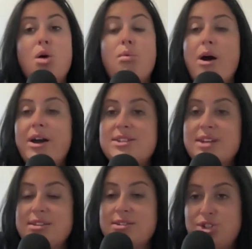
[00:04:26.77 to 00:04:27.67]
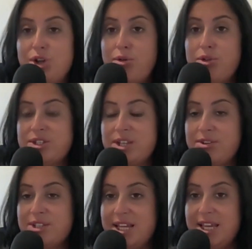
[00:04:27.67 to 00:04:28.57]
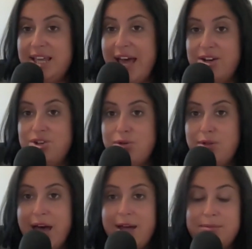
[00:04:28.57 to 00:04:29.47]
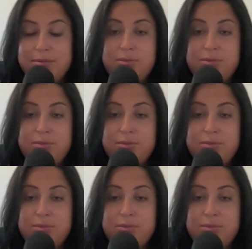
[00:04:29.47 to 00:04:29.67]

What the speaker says: While he does show the skills that he can do that,